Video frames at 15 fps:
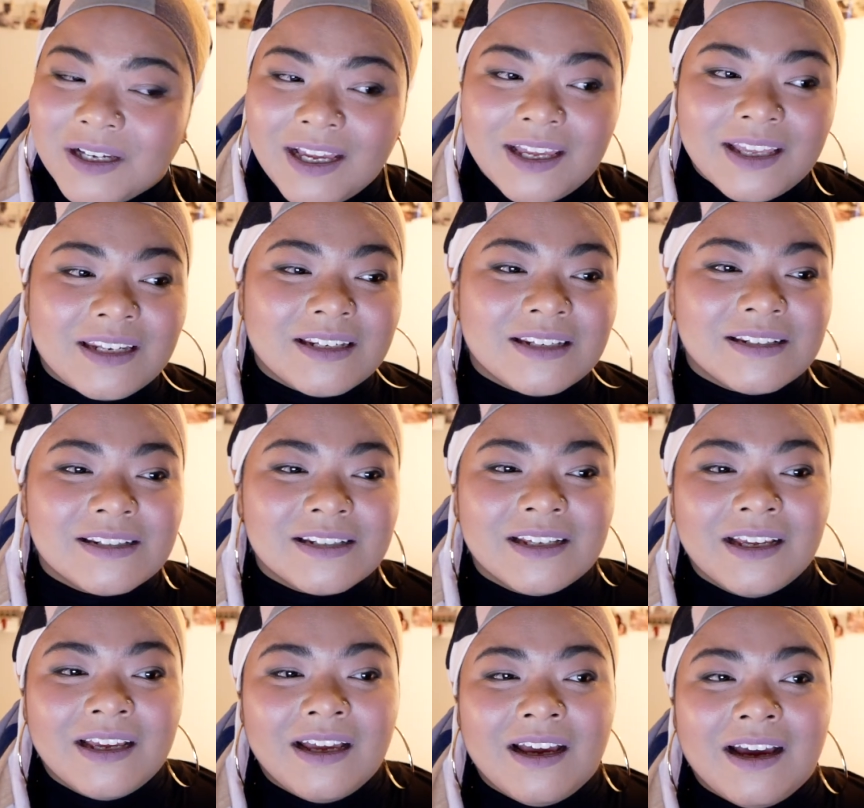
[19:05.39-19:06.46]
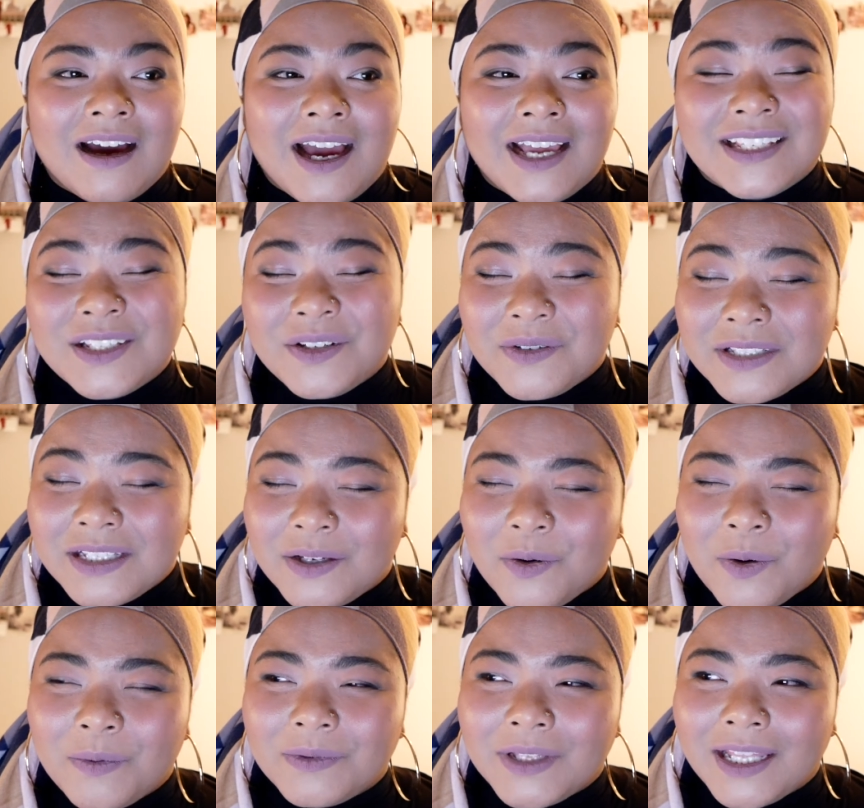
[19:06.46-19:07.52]
and I seriously
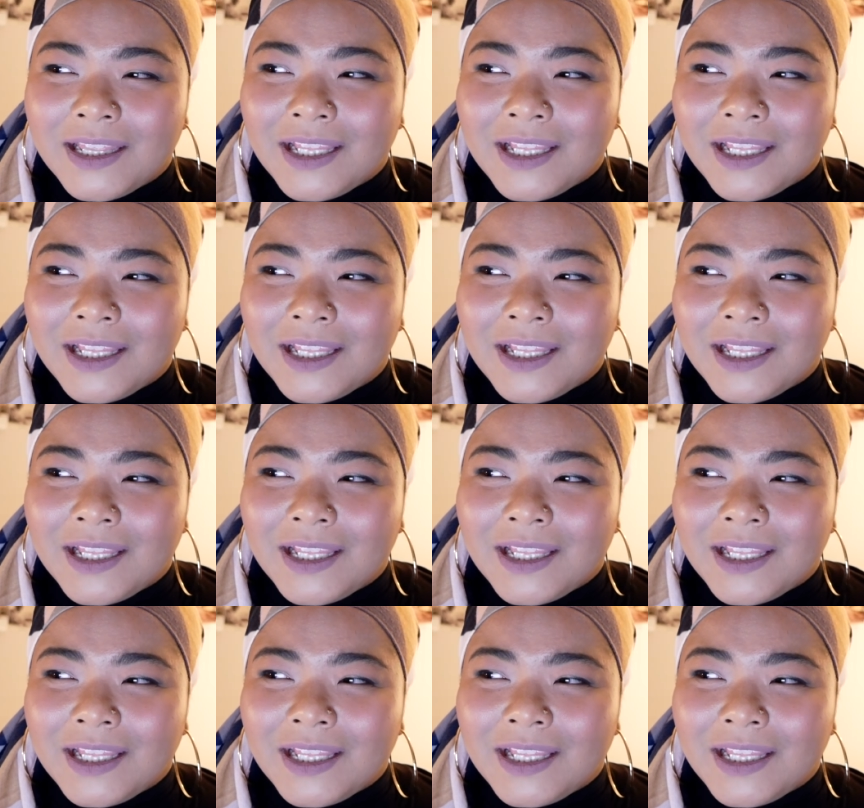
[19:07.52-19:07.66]
hope that